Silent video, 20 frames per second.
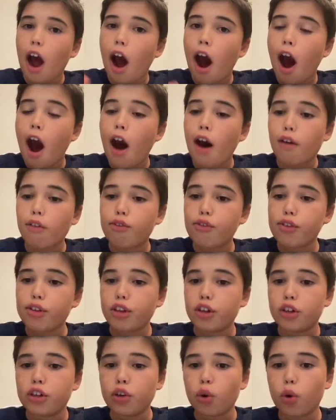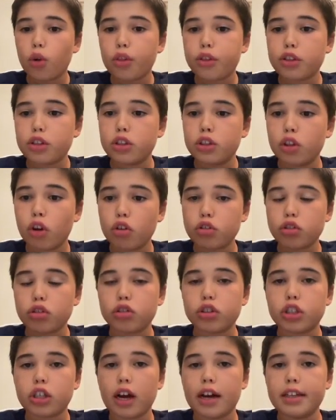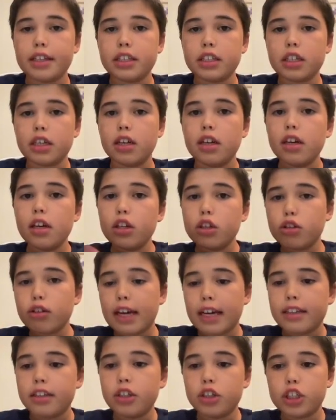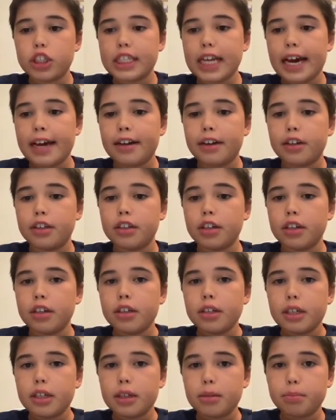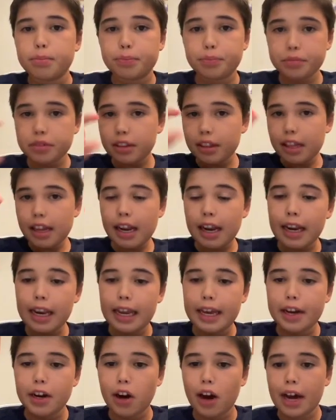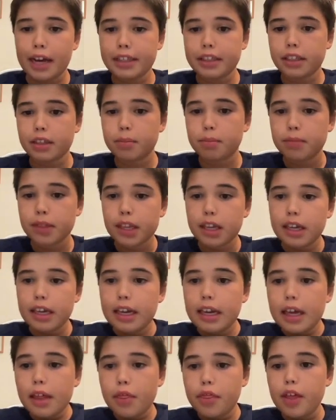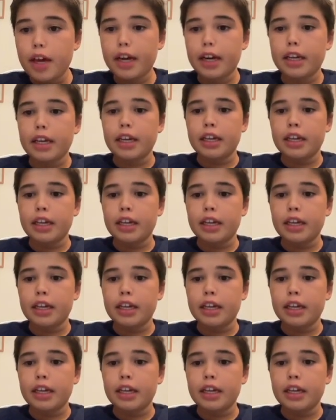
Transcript: halve your nozzle size to get your standard layer height. Then,